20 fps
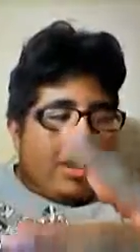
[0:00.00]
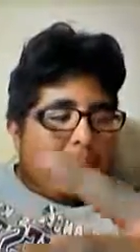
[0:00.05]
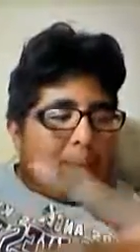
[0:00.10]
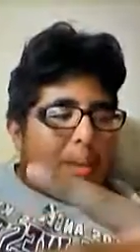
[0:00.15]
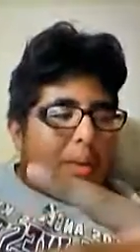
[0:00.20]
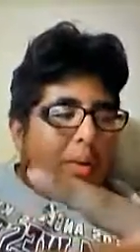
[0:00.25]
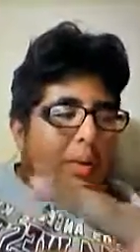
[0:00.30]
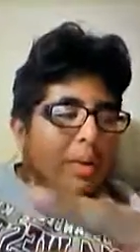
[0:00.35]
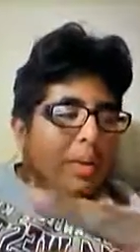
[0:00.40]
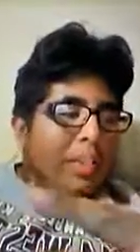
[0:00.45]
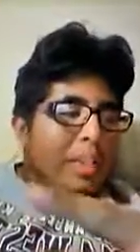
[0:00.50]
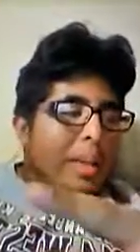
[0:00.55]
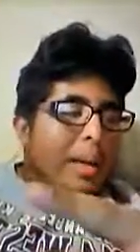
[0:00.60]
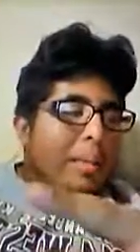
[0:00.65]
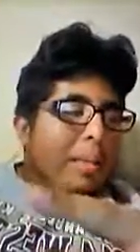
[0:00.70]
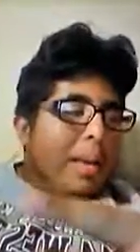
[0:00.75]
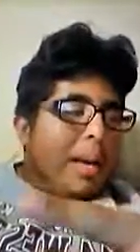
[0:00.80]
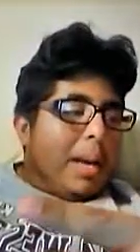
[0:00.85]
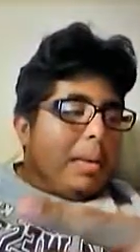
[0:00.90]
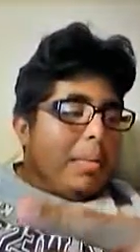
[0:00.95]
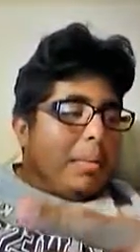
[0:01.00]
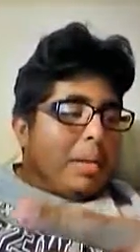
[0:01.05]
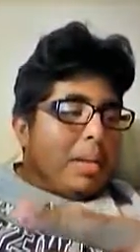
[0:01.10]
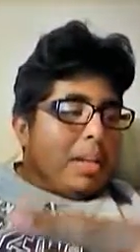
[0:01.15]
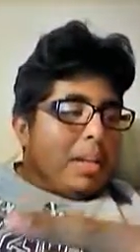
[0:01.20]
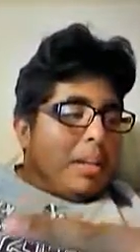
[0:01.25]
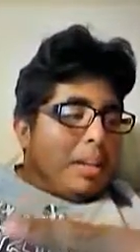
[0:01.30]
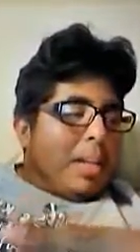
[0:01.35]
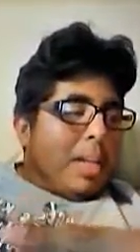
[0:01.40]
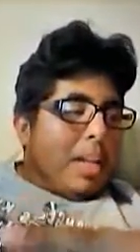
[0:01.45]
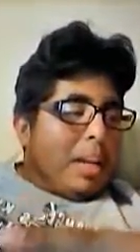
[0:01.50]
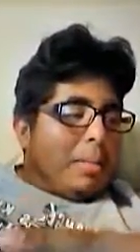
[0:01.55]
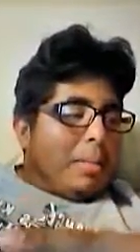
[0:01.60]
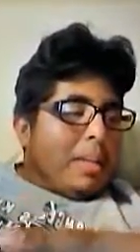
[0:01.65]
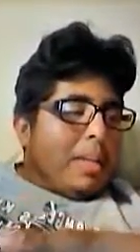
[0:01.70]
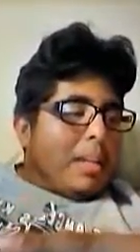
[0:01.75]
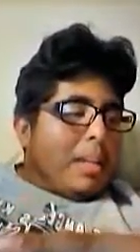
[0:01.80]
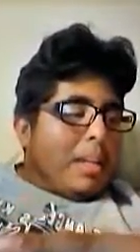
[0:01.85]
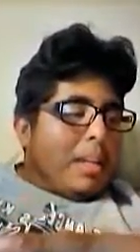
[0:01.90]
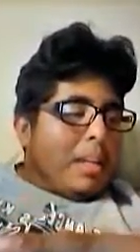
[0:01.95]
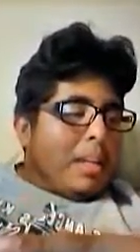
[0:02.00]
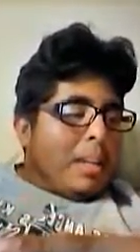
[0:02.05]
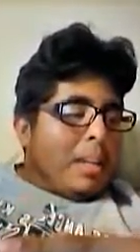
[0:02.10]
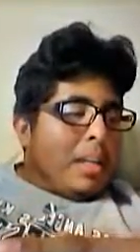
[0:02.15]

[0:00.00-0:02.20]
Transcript: it wasn't that bad. But other than that, I mean,